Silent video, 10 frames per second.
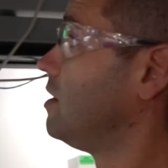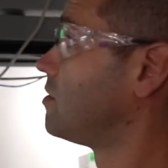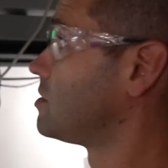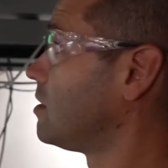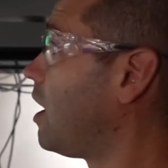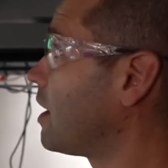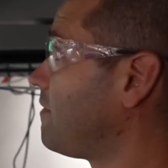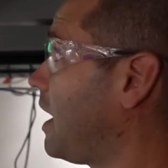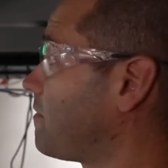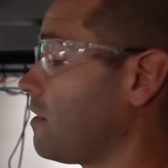There's a lot of
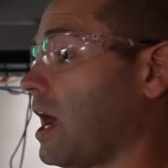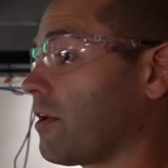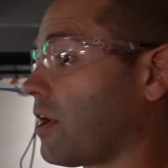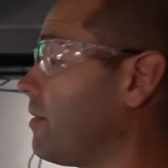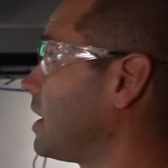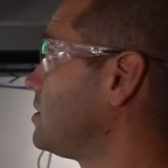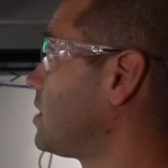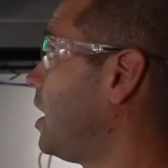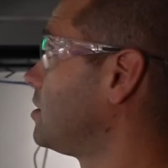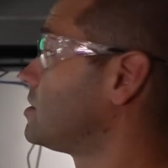effort now going
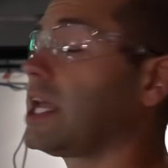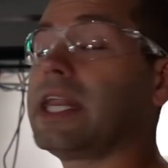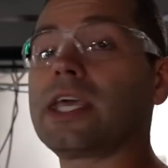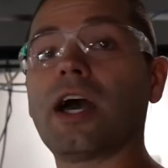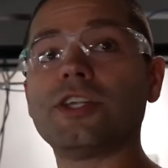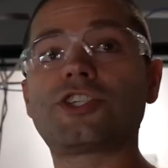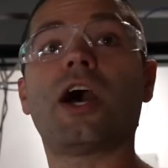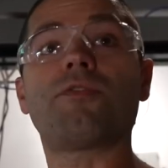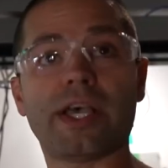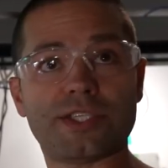into understanding
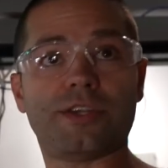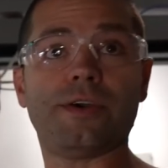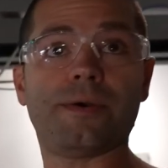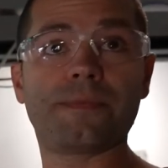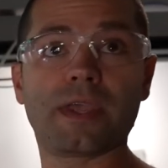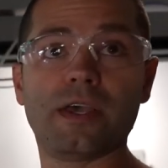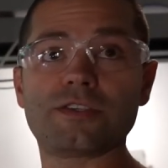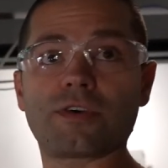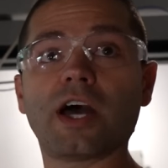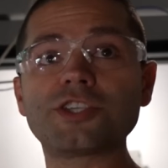gunshot residue.
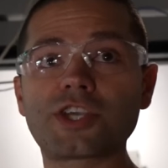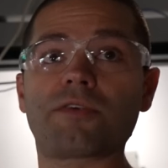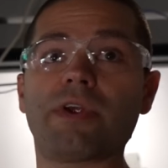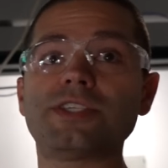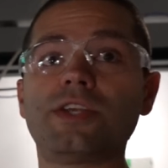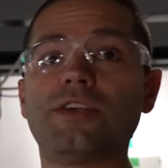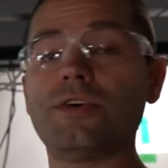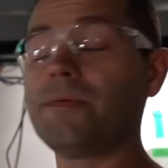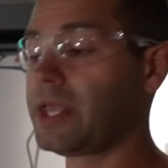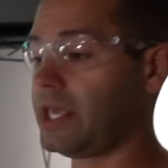So gunshot
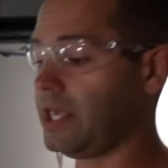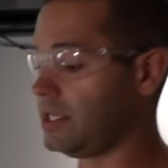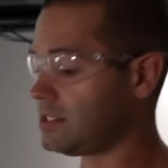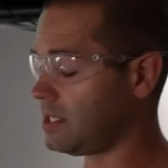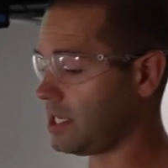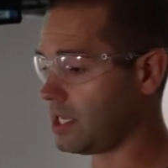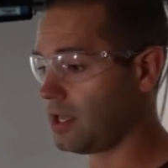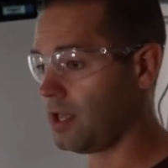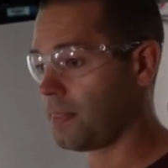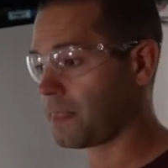residue is the
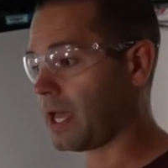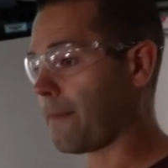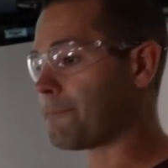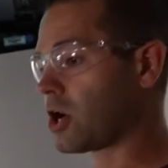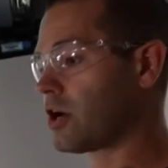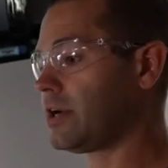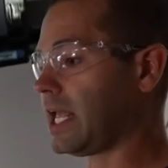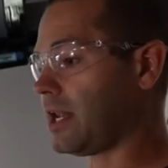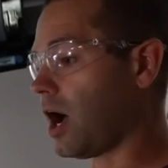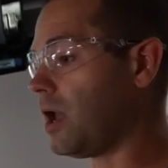kind of burned
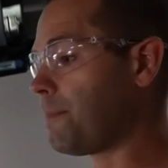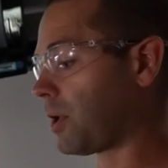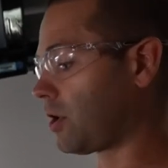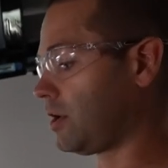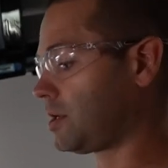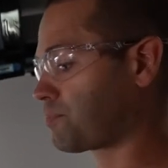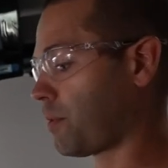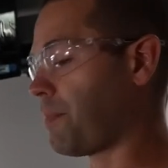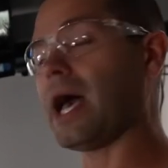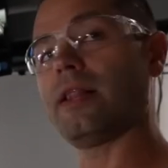and unburned
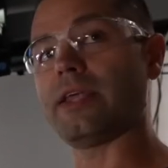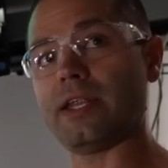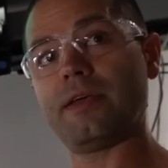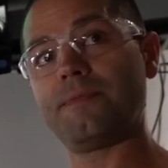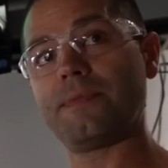propellant